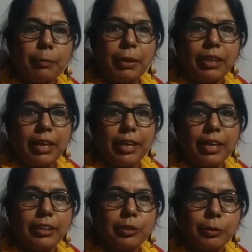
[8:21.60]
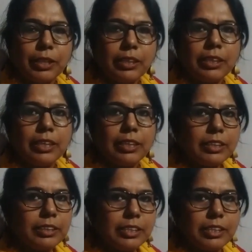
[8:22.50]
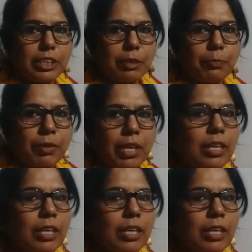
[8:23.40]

layer to the system.